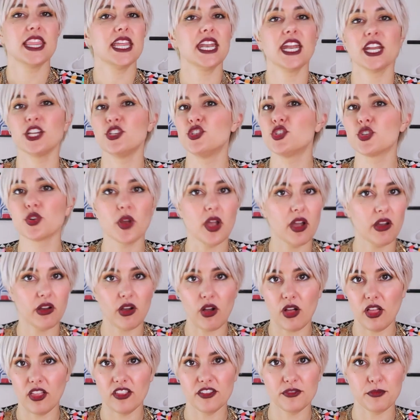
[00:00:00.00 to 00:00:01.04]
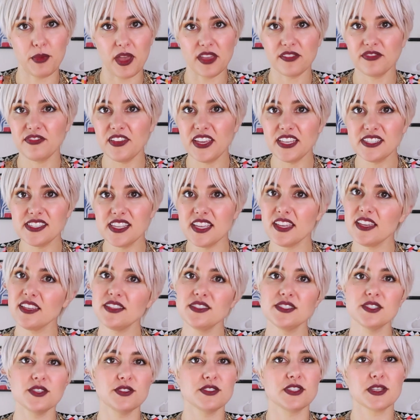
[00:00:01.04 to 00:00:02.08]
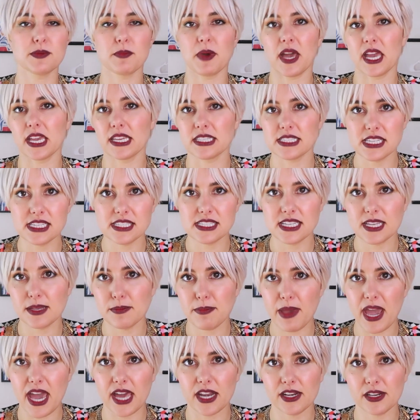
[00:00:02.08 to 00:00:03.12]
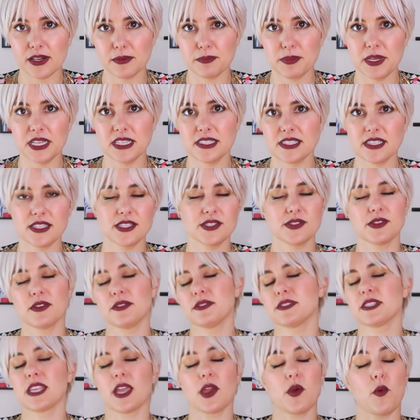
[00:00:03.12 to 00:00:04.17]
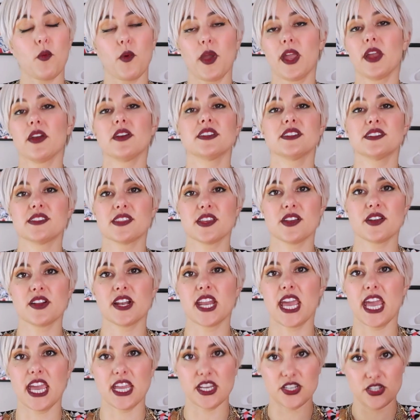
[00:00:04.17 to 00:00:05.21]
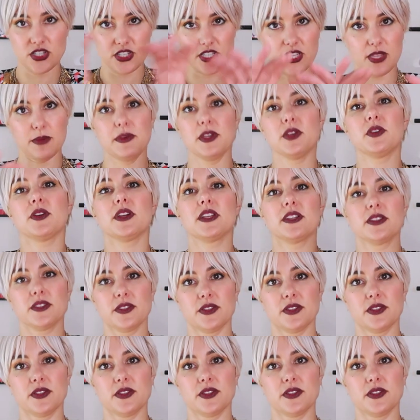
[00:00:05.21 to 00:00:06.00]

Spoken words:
Then I drew out all of my facings using my existing pattern pieces. So I was like, where is there an edge? Let me create a